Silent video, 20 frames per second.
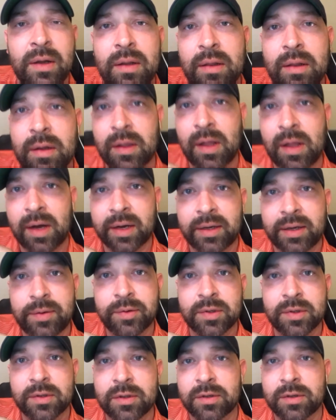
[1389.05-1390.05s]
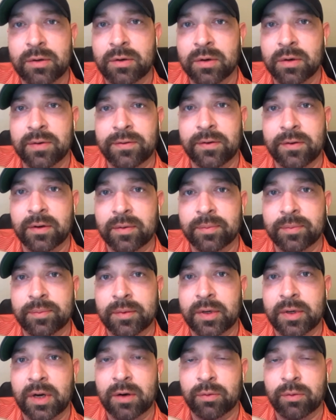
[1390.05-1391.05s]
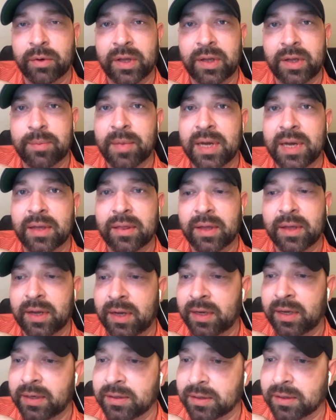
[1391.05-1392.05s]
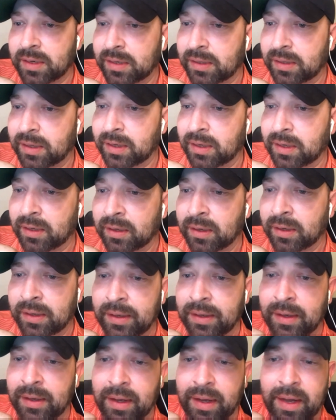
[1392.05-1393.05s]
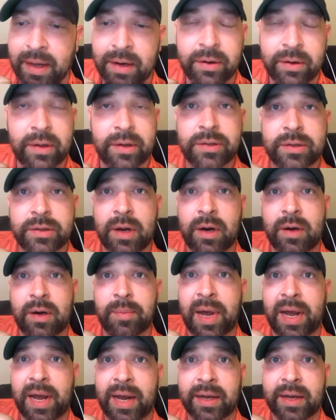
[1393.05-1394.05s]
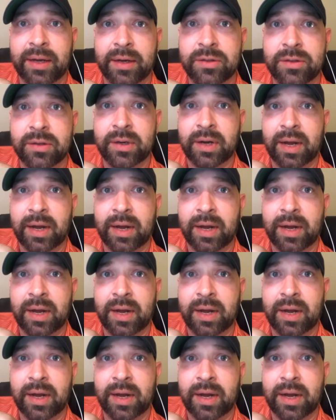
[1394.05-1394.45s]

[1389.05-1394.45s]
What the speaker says: Looked like he was in store for, really big things, and then had a really scary back injury.